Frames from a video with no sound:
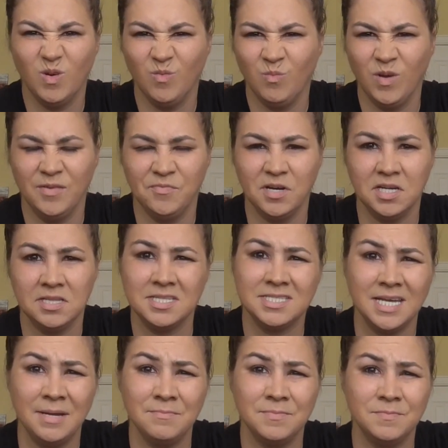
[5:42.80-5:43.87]
we read the
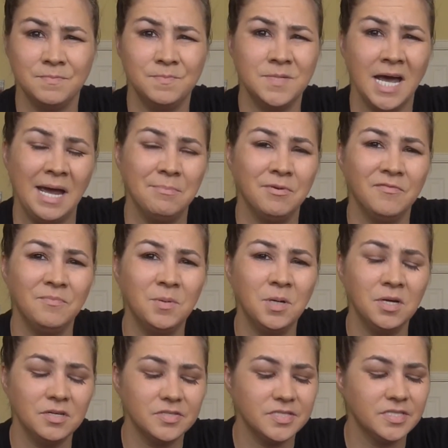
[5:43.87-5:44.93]
same type of
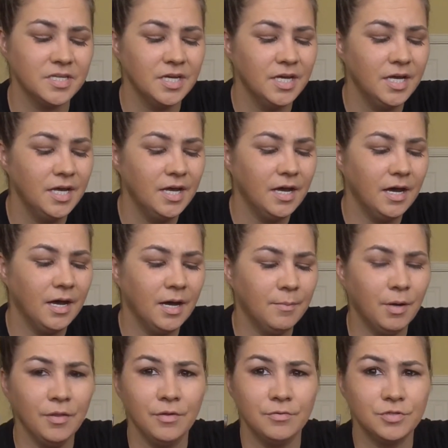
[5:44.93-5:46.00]
books,
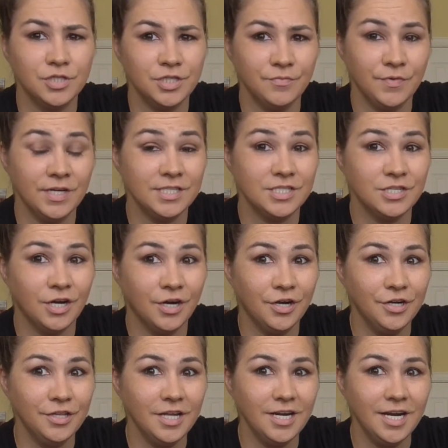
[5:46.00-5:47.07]
although she reads
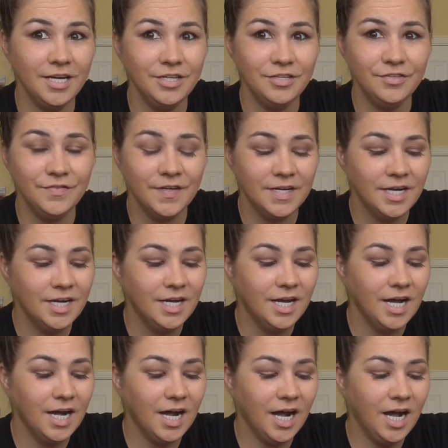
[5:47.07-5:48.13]
darker than I do.
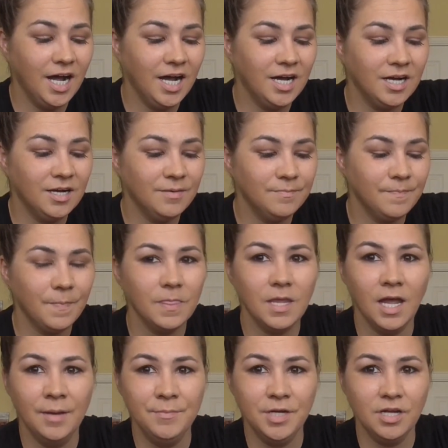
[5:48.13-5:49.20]
I'm
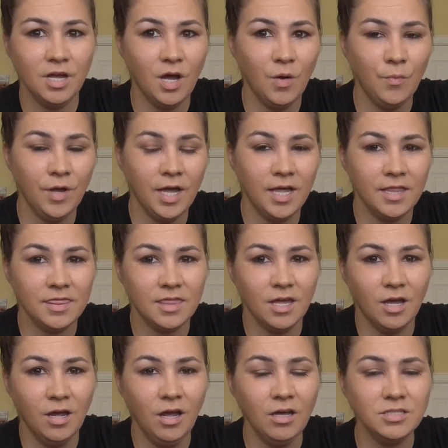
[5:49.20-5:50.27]
going to go with,
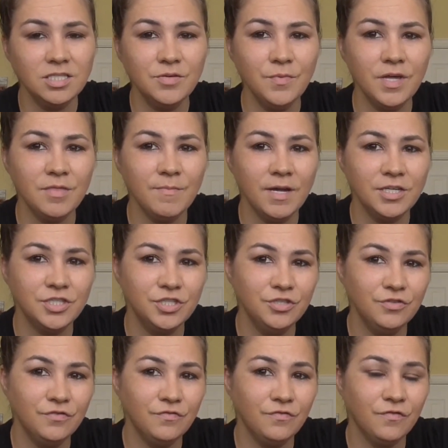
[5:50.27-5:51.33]
also with my
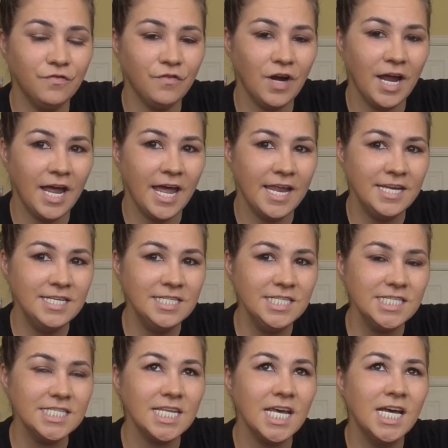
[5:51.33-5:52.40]
2
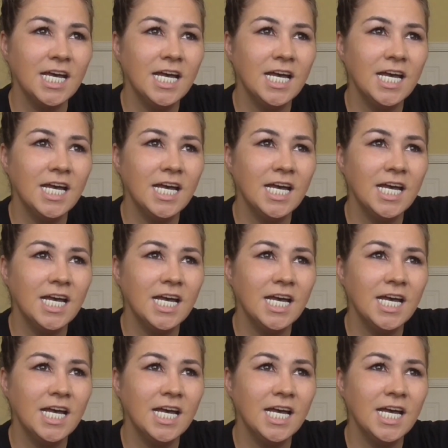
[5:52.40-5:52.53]
friends,